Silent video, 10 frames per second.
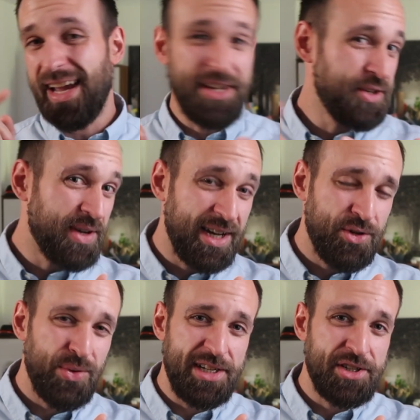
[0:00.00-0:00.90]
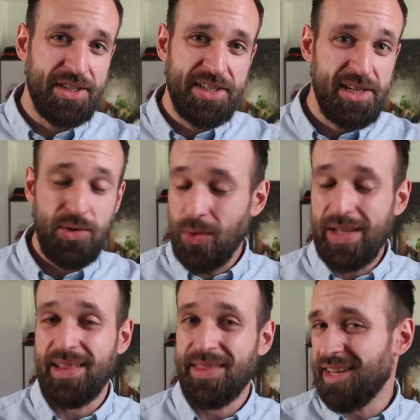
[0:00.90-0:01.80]
and you can't create content,
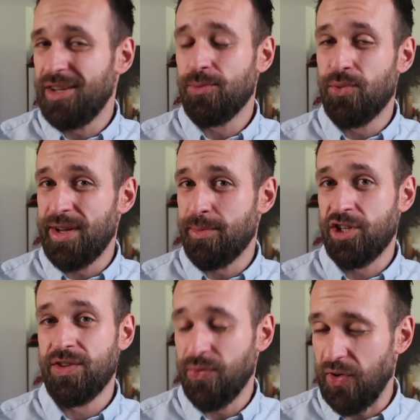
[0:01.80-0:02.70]
well, then you're pretty much